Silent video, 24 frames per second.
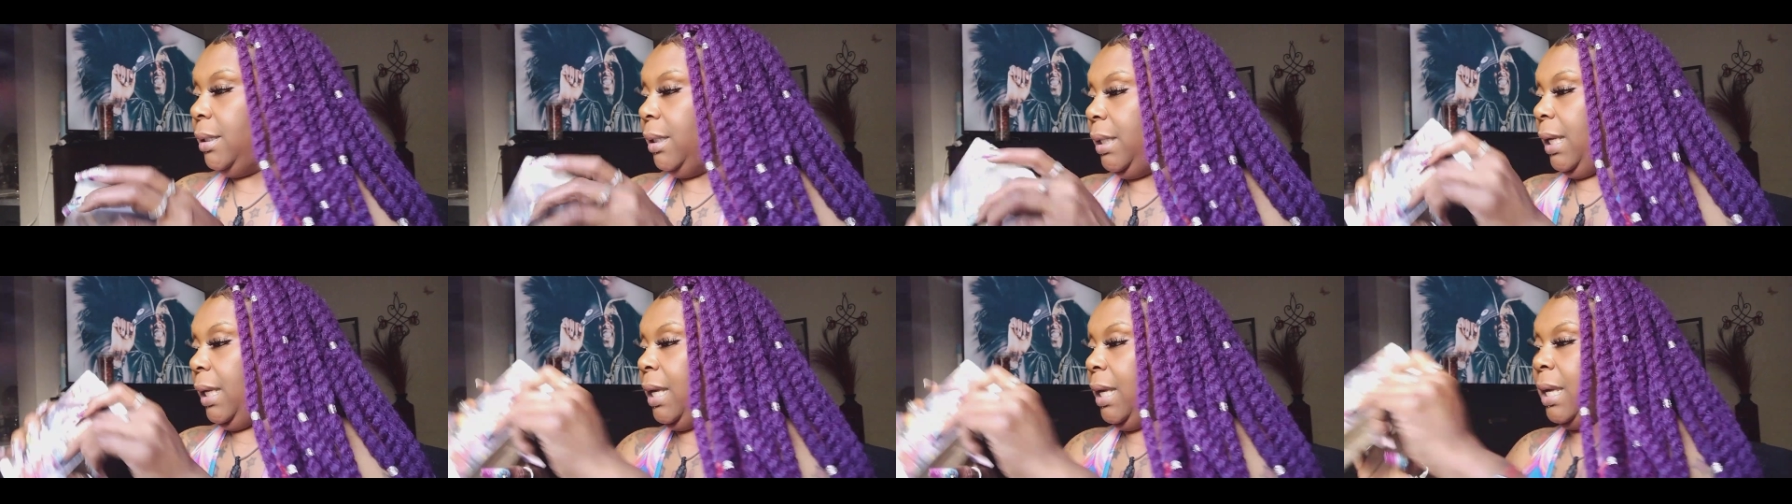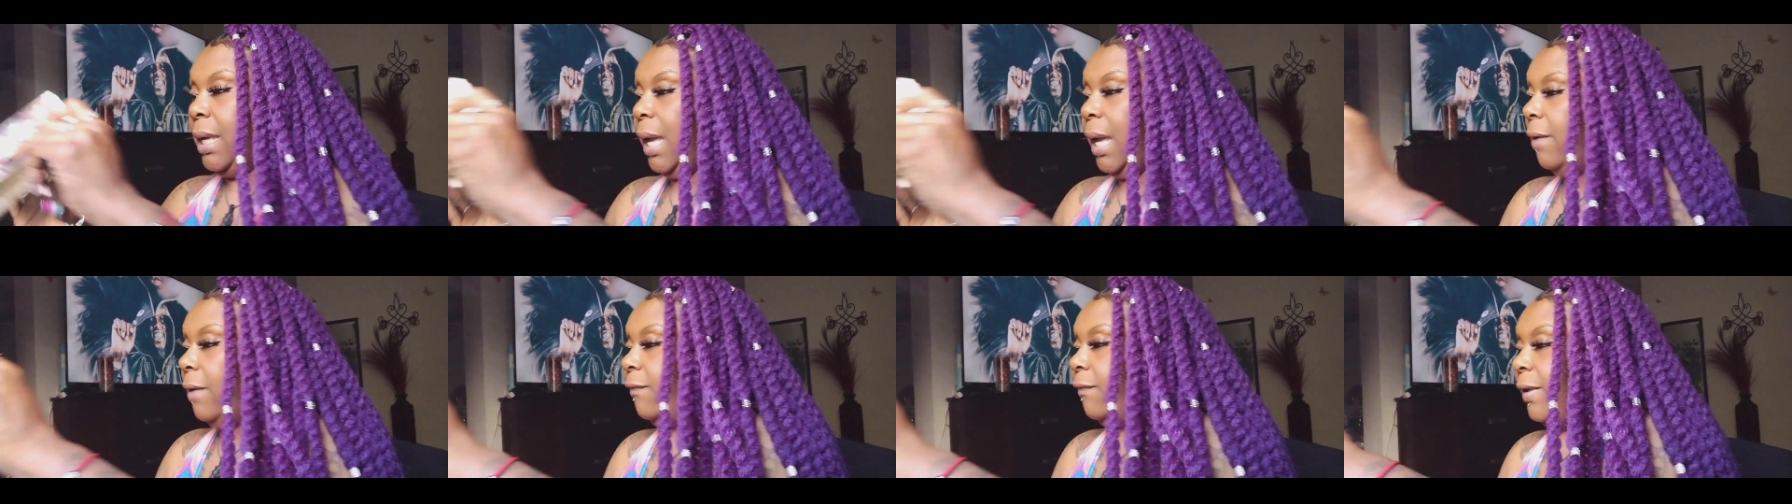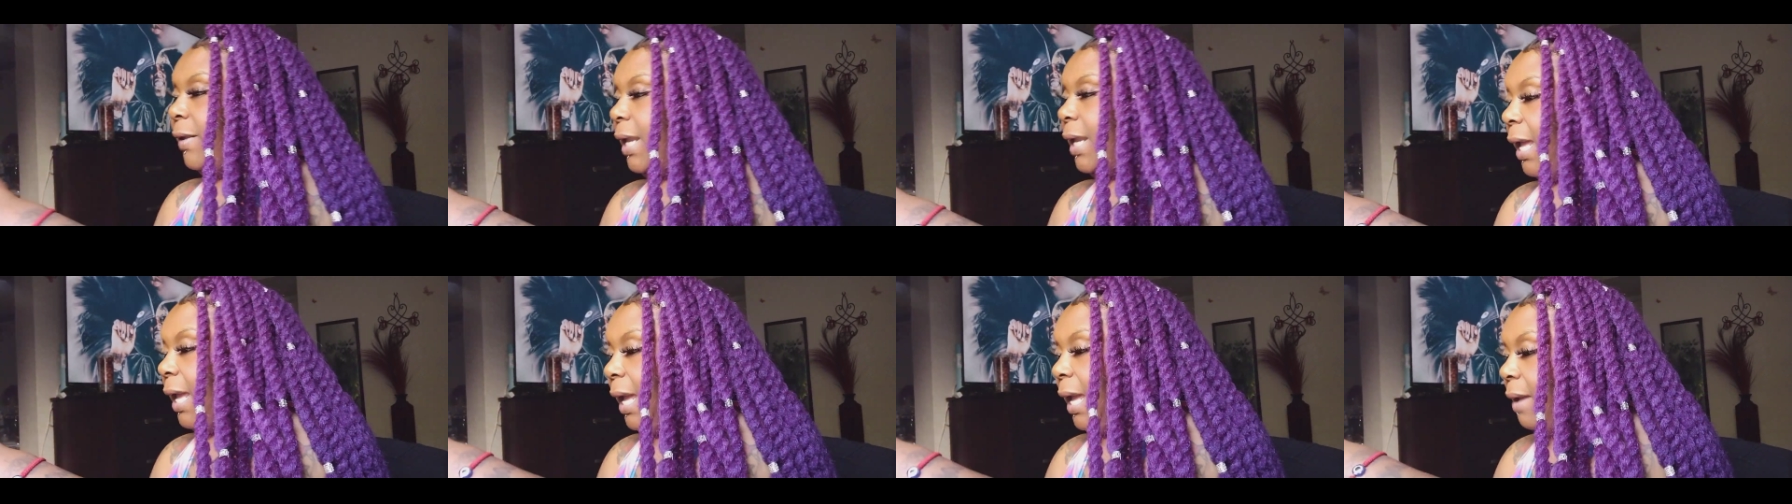He ain't
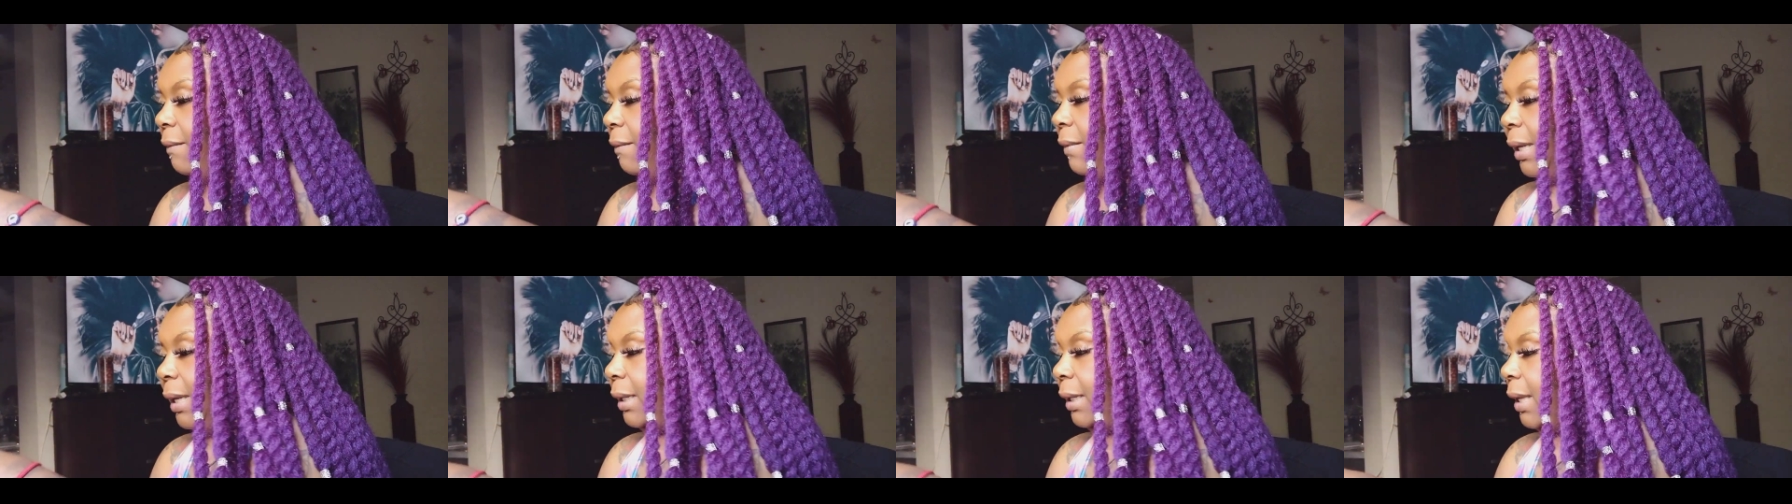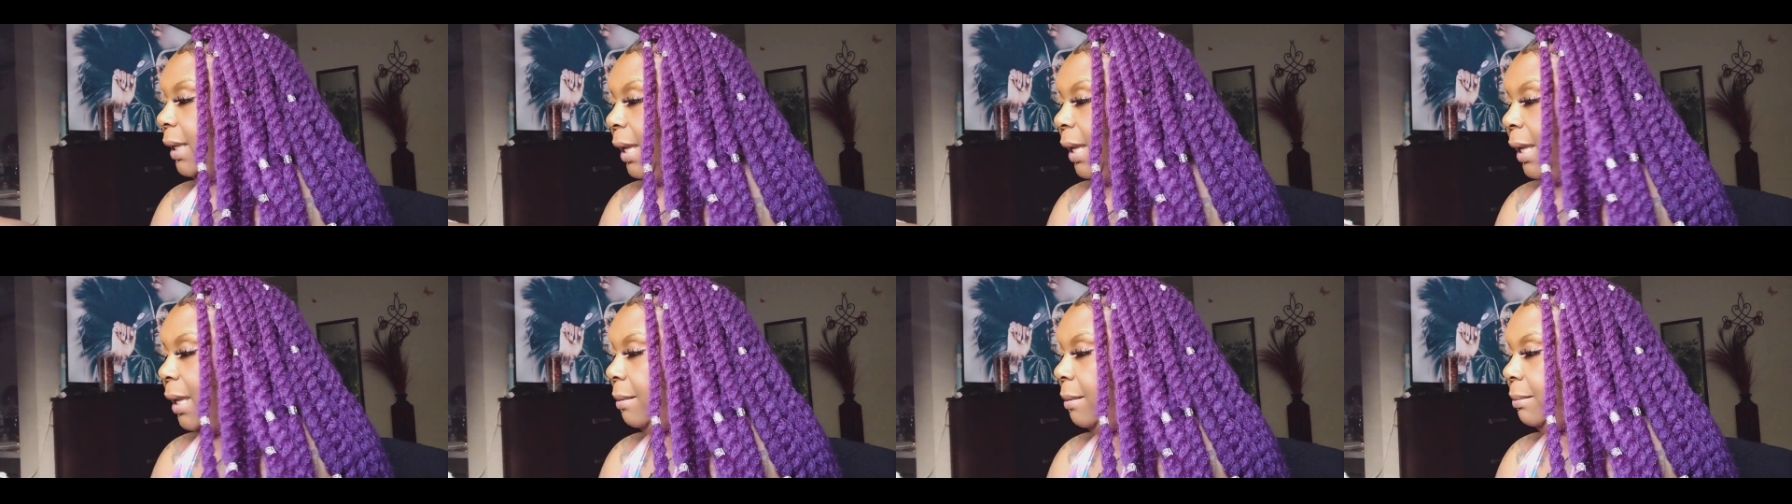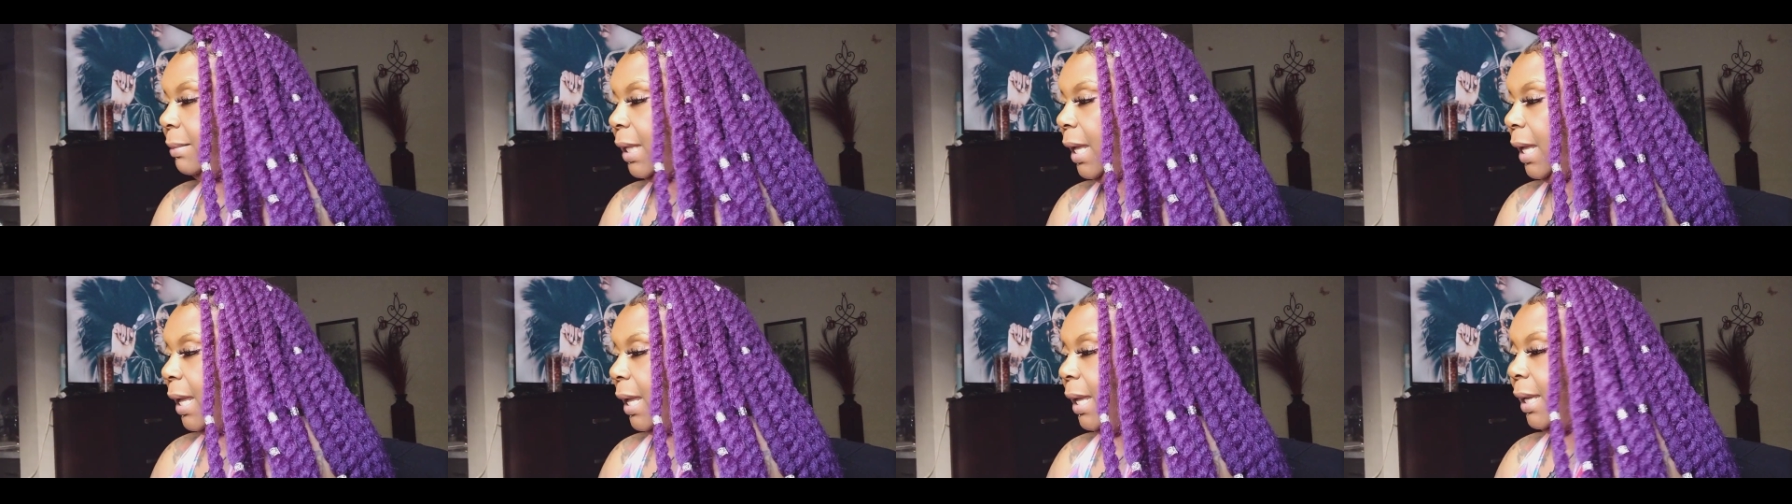finna have a damn
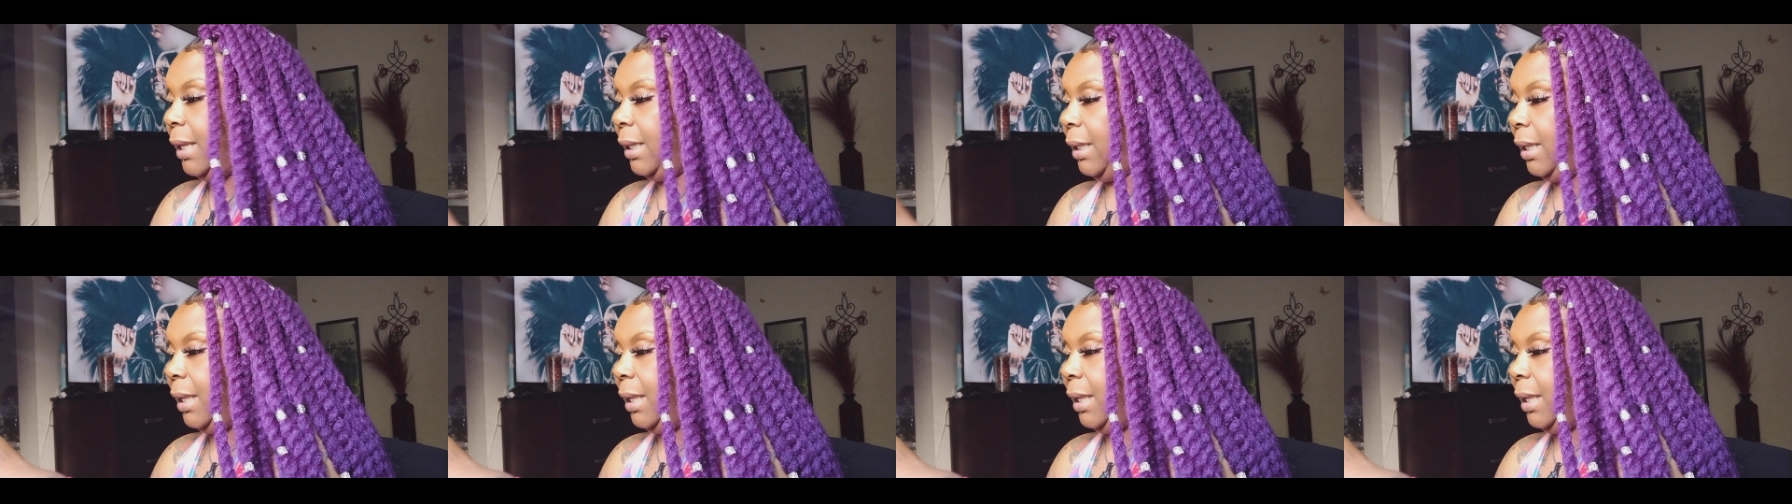thing